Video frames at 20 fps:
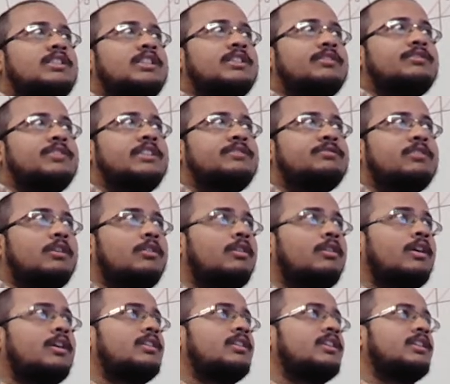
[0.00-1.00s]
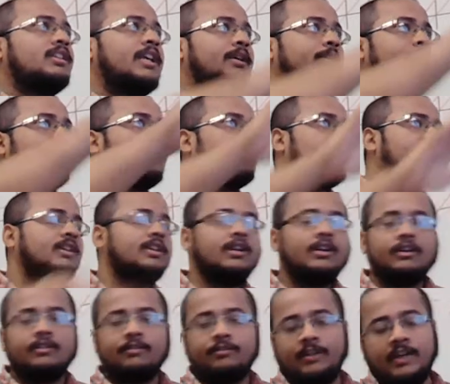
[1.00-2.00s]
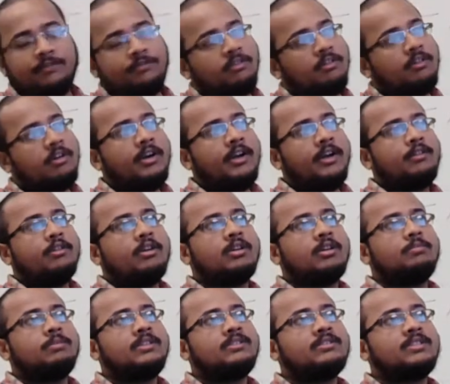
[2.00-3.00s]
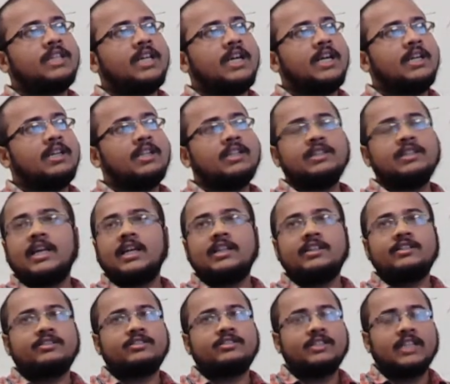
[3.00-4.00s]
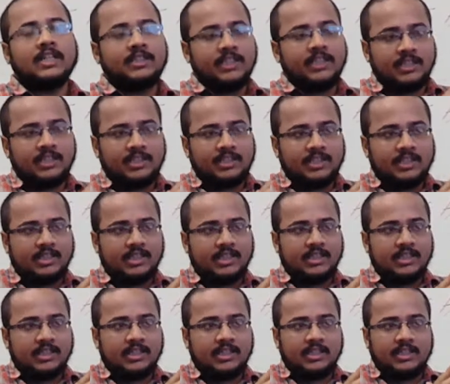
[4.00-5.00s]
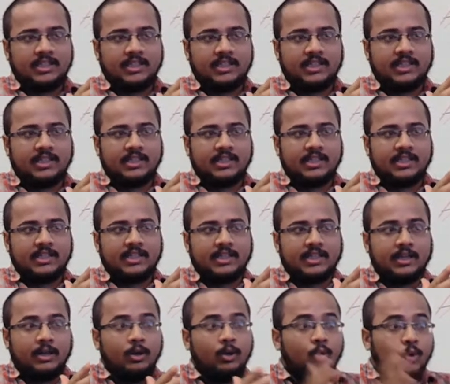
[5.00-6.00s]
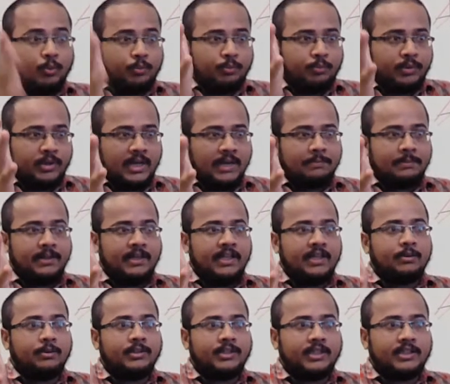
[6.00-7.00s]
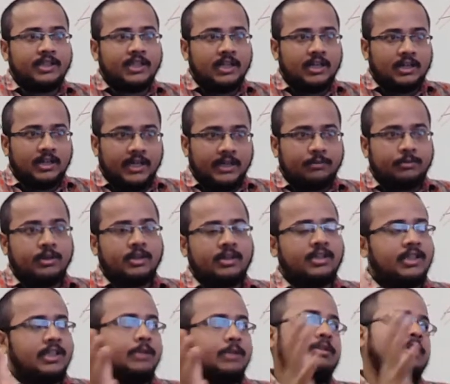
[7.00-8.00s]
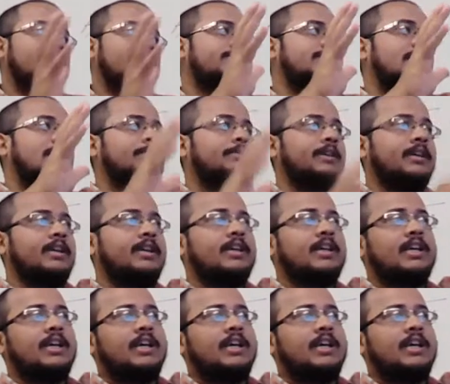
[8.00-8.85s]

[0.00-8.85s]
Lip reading: a feed-forward network? Feed-forward network means that there is nothing loop happening within the network. You just have a